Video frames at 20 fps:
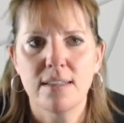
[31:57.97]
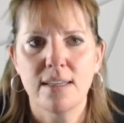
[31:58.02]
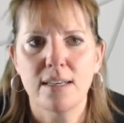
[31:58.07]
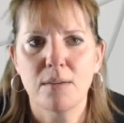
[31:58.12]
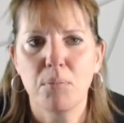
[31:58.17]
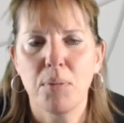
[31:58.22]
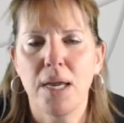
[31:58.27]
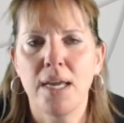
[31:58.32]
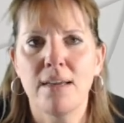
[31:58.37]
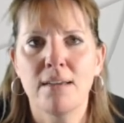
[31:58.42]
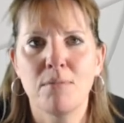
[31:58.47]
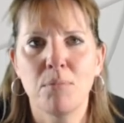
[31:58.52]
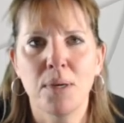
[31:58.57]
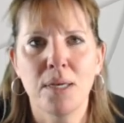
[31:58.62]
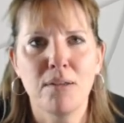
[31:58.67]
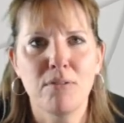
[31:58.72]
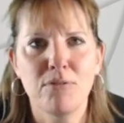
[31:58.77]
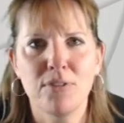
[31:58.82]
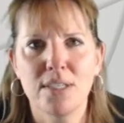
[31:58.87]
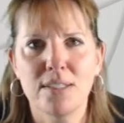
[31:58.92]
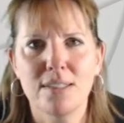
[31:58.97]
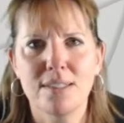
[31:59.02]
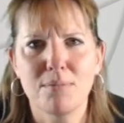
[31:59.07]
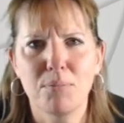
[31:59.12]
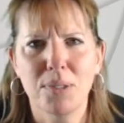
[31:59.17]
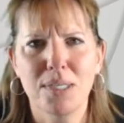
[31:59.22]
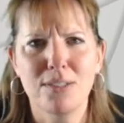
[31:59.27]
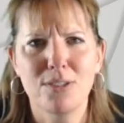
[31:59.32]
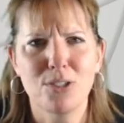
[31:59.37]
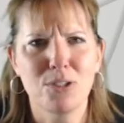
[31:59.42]
like pay and benefits,
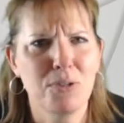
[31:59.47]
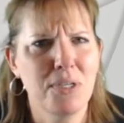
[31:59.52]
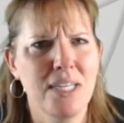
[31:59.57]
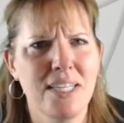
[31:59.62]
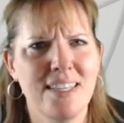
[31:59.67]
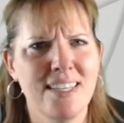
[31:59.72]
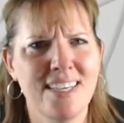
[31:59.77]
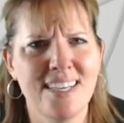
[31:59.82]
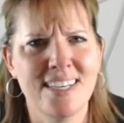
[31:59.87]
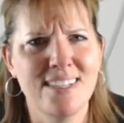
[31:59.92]
but is there anything